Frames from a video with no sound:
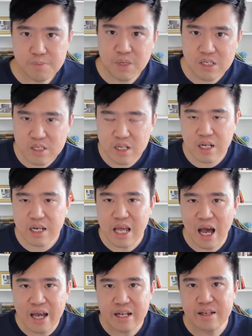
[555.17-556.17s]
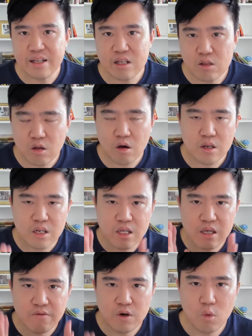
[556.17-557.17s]
personally, I did not
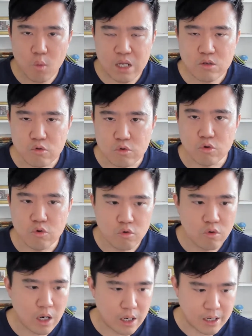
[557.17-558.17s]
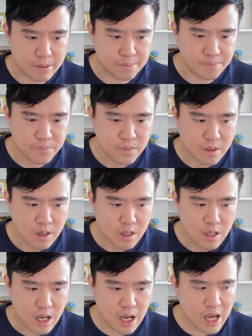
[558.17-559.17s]
even want to do.
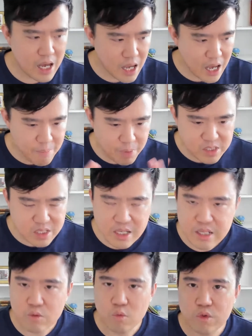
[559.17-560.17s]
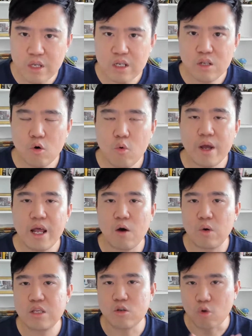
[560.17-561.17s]
I personally didn't know whether I
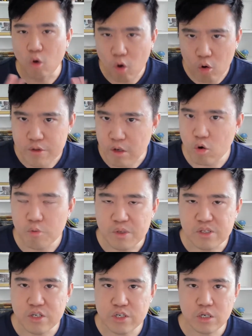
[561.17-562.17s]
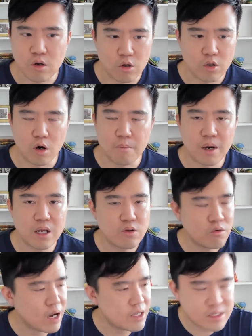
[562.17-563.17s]
wanted to hold the whole position or not. But
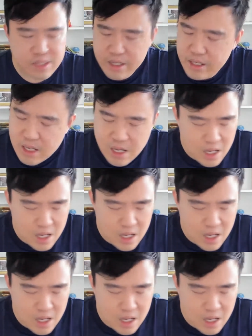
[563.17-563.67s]
I decided,